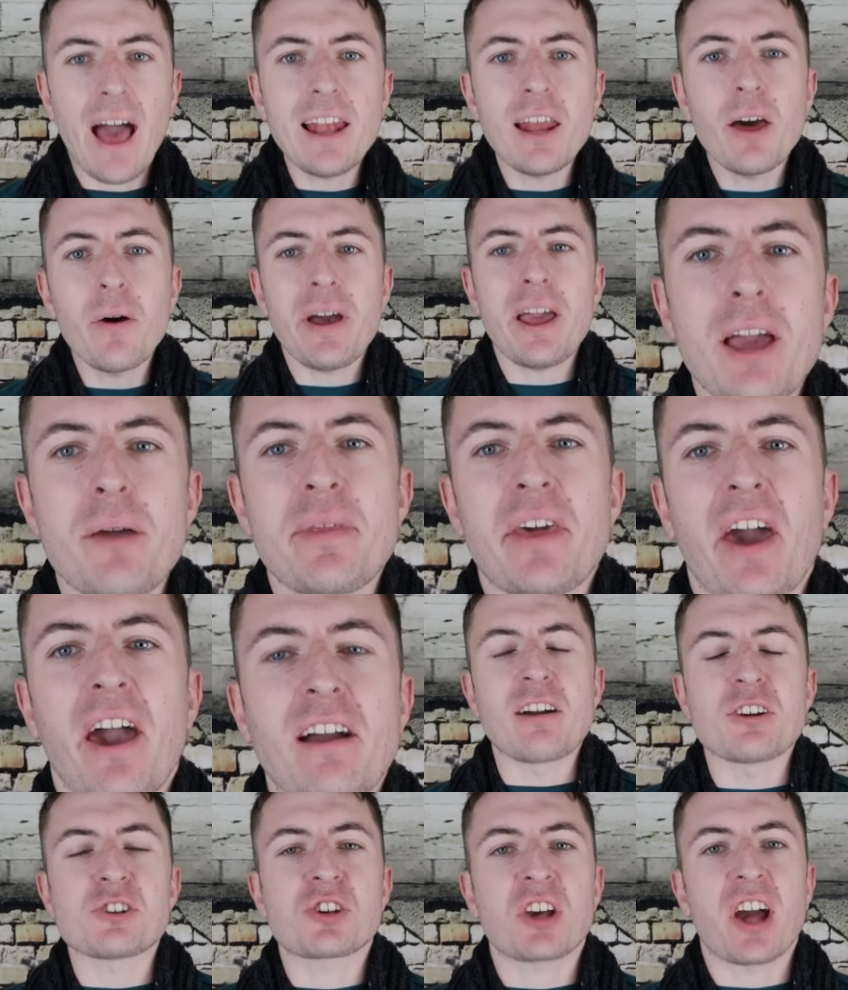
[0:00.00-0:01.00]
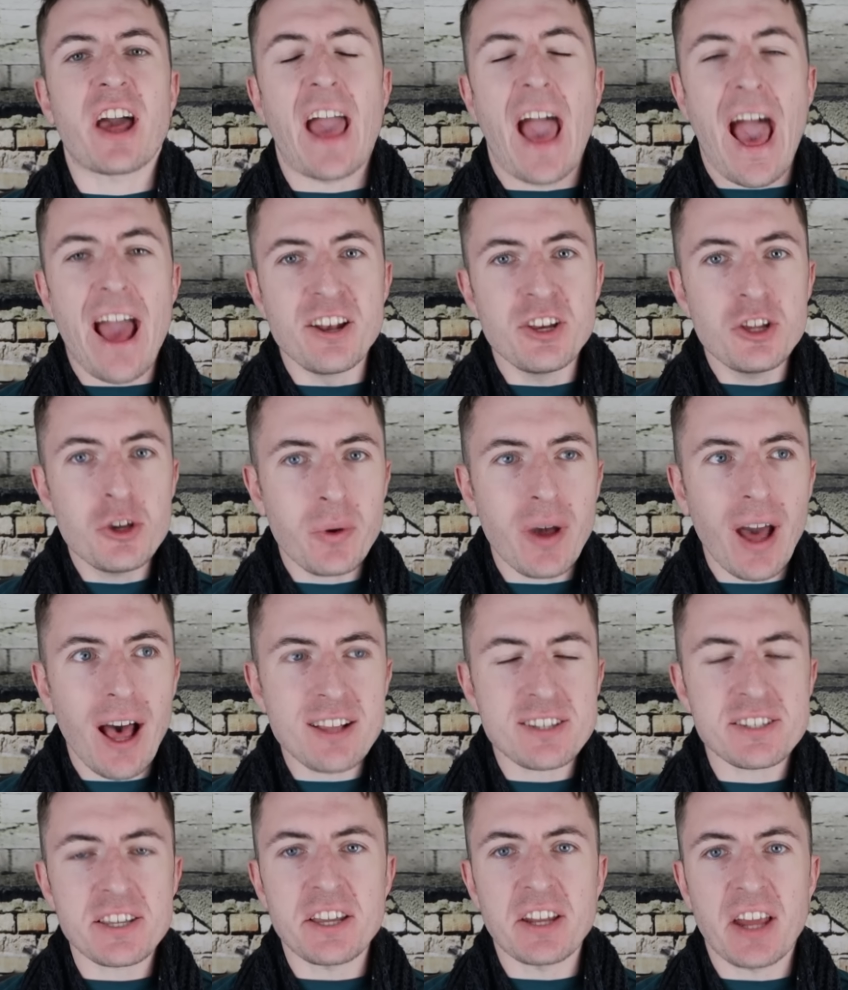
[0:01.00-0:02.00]
Hello, I am the Irish guy, and
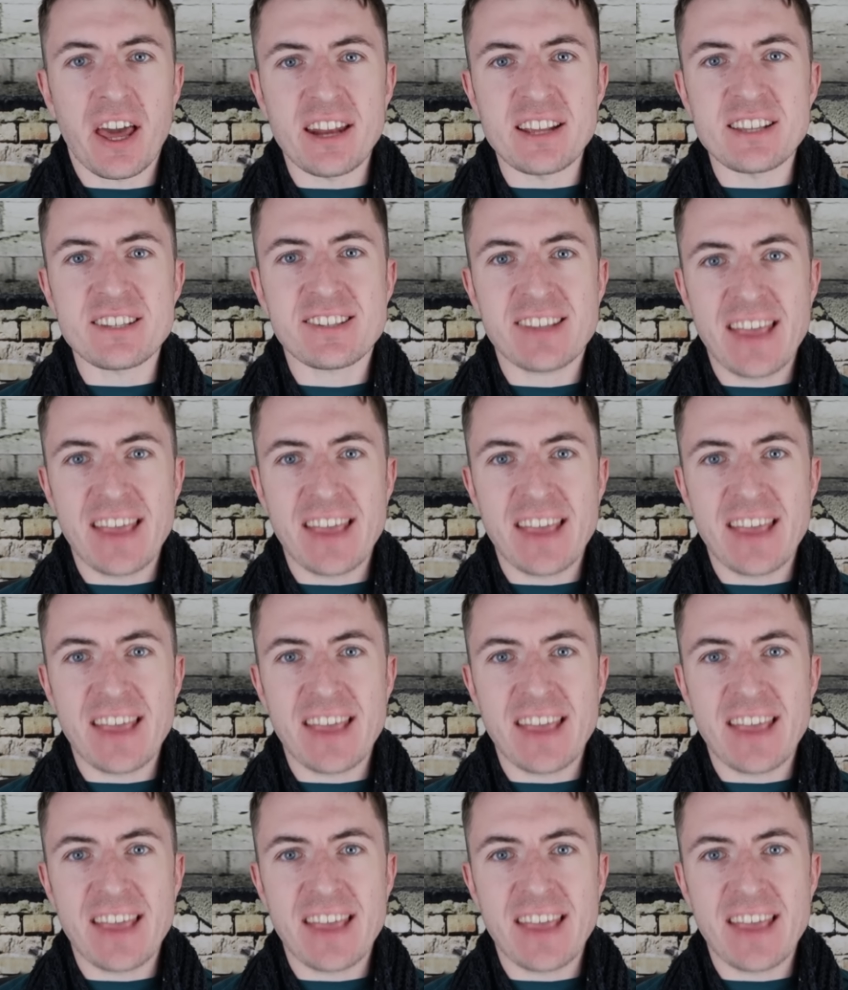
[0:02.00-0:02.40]
Newcastle United's